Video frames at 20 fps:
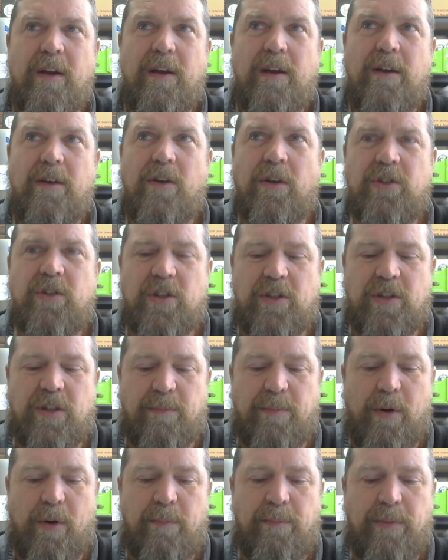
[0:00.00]
not just the
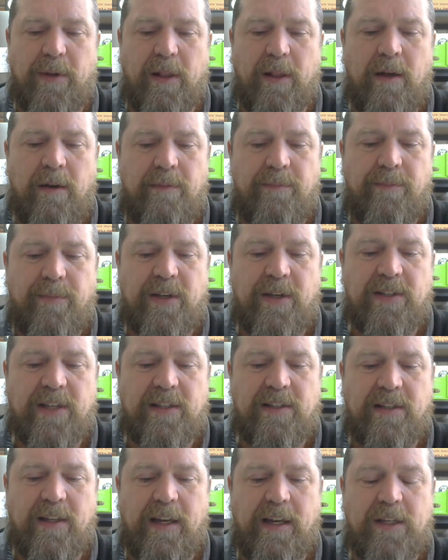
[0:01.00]
popular, because
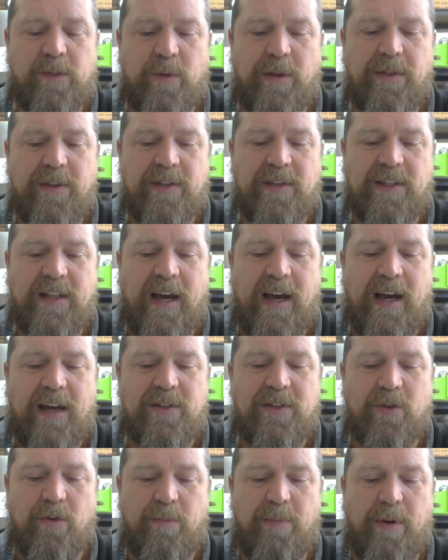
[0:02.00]
that's the next one, the
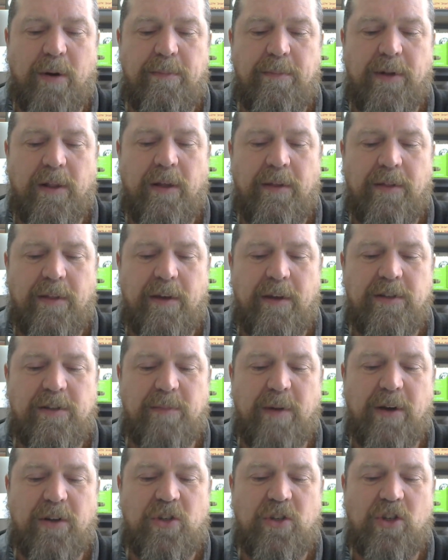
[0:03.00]
stars who are popular,
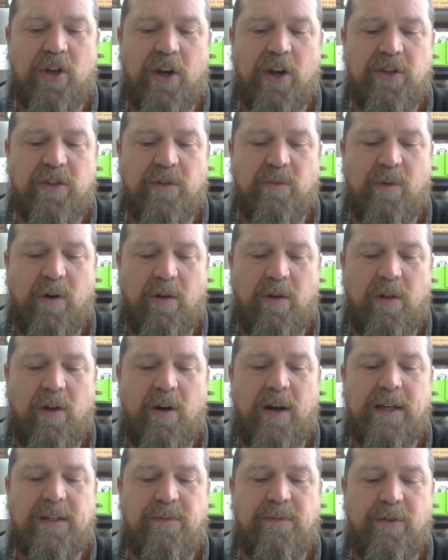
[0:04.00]
those most chosen,
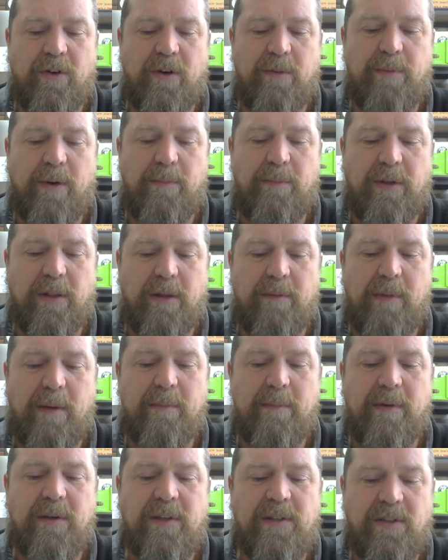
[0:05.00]
well-liked, very popular
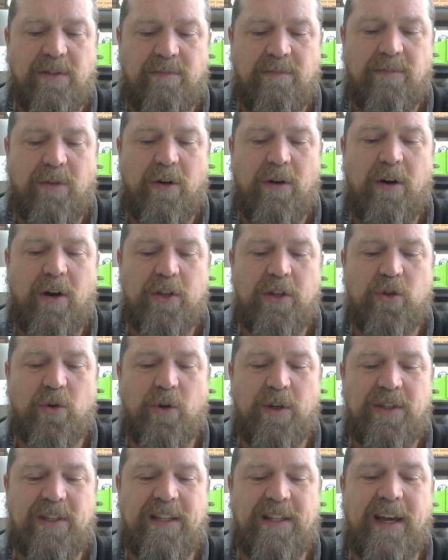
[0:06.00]
members, high
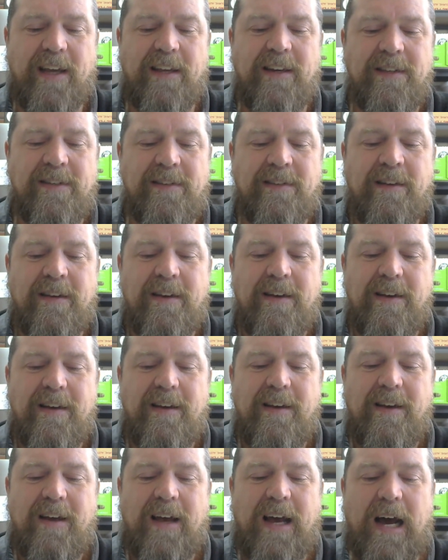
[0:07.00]
choice status.
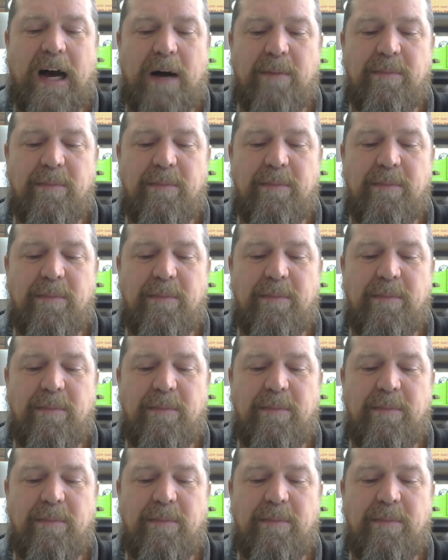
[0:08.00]
But